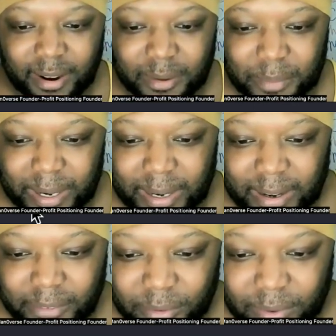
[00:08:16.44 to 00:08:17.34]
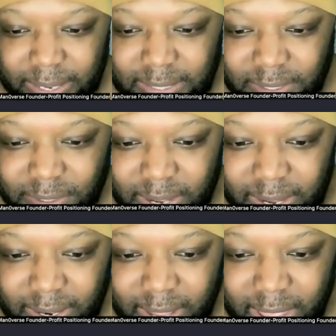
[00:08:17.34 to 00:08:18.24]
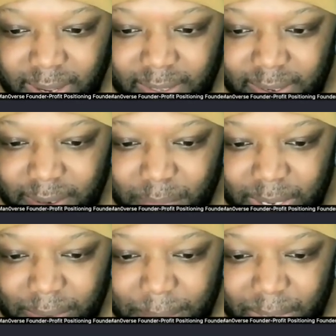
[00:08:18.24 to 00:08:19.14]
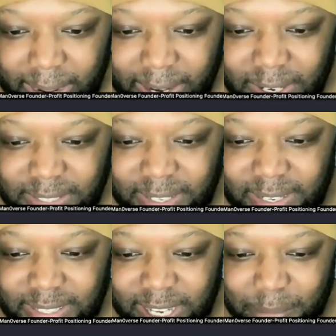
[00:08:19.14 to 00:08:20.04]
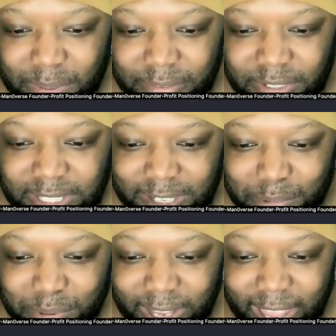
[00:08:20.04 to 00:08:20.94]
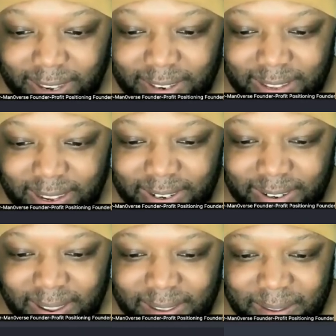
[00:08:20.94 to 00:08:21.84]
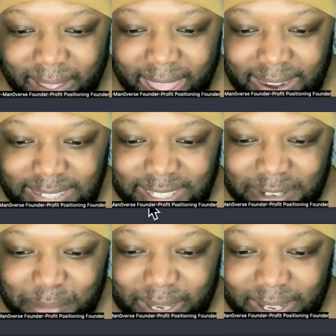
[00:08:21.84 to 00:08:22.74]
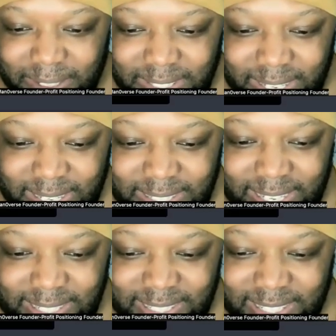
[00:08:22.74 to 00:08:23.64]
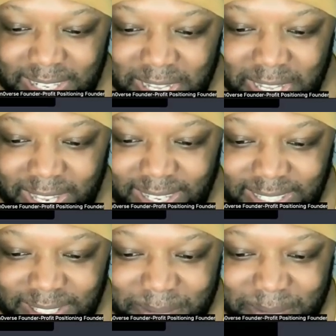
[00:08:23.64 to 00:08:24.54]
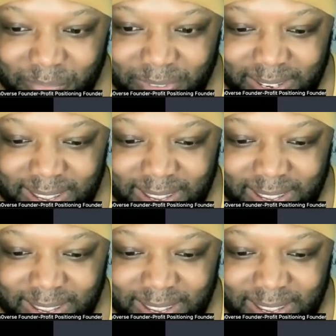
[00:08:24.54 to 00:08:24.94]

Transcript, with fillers: There are many different ways to create a calculator, blah, blah, blah. Here's an example of a simple calculator, HTML, CSS. Look at this.